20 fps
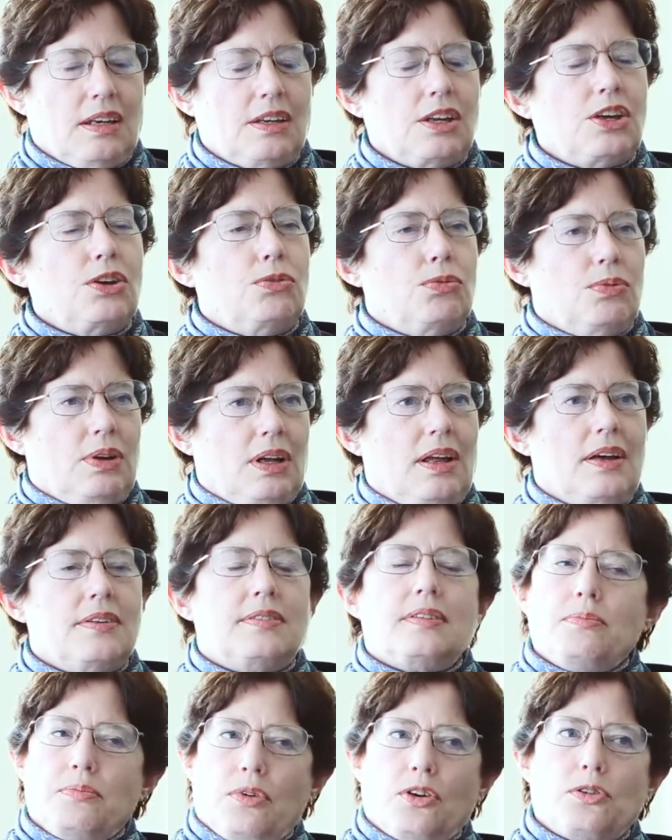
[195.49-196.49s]
you realize
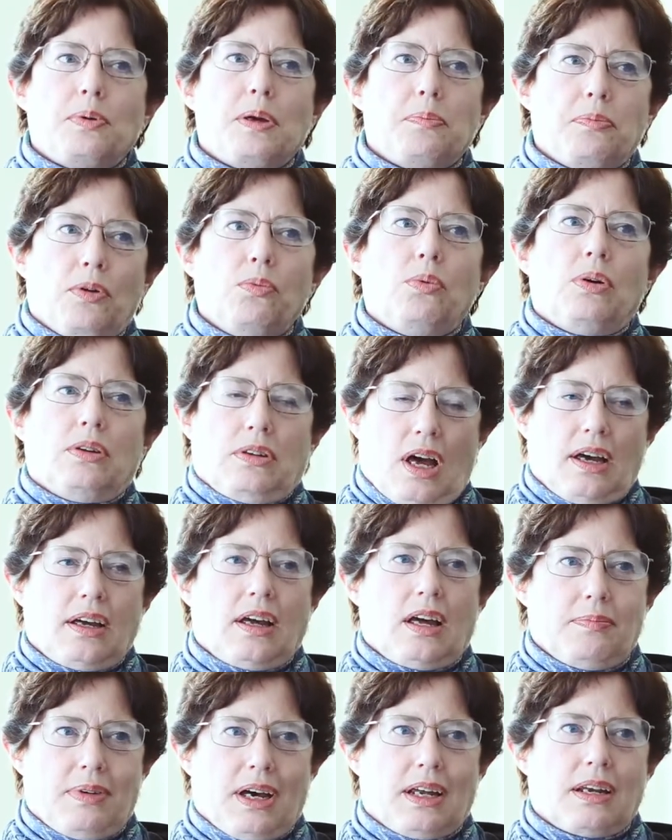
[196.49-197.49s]
that most people will not
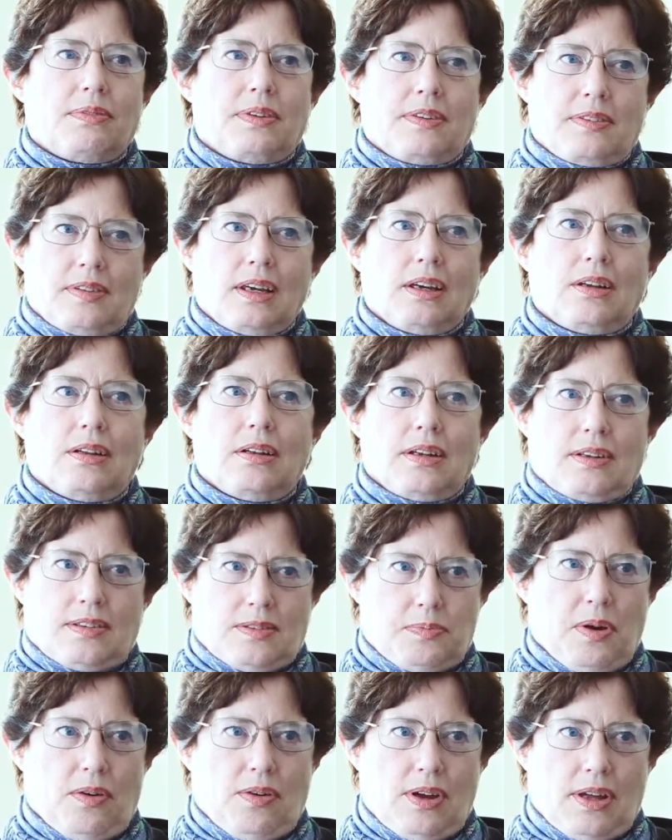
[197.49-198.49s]
come out of a single
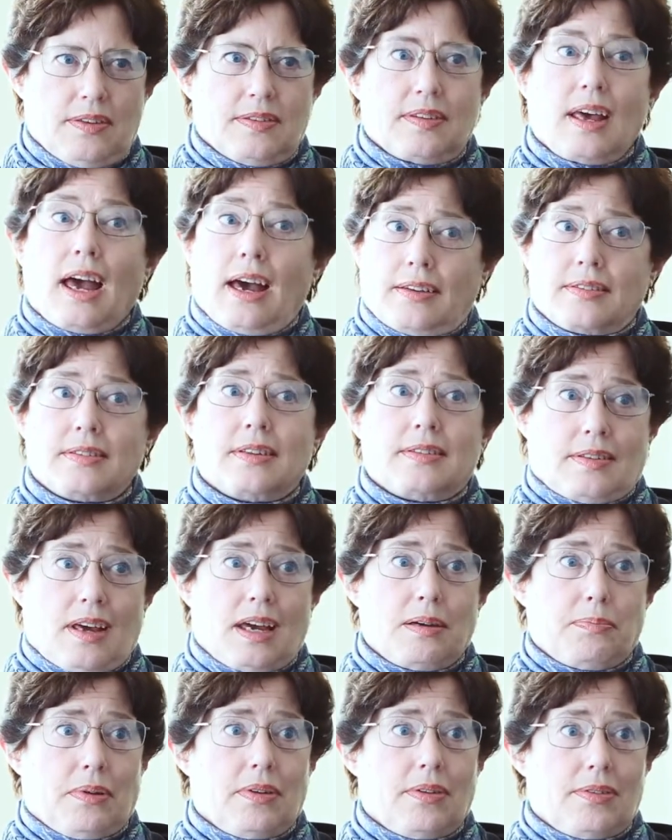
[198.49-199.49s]
experience as
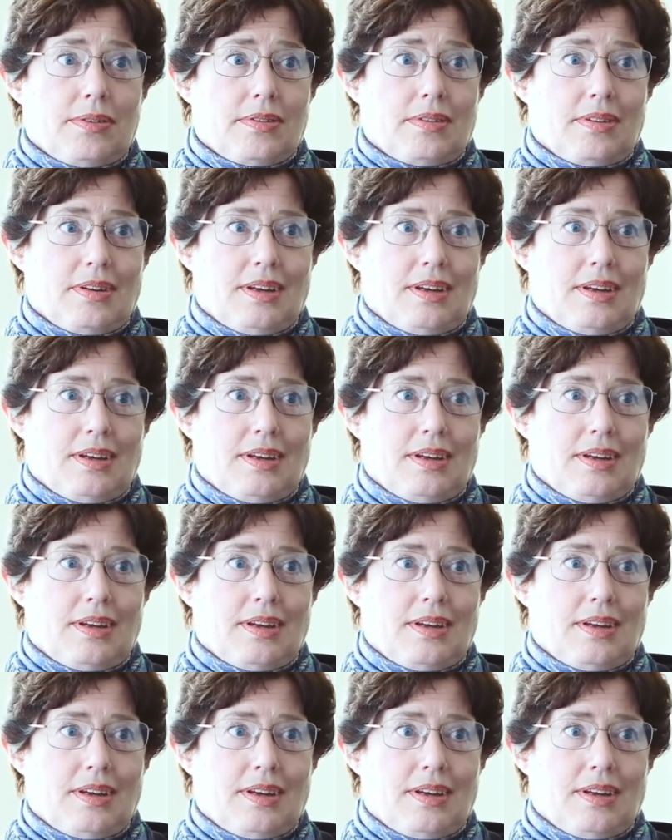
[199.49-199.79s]
disciples.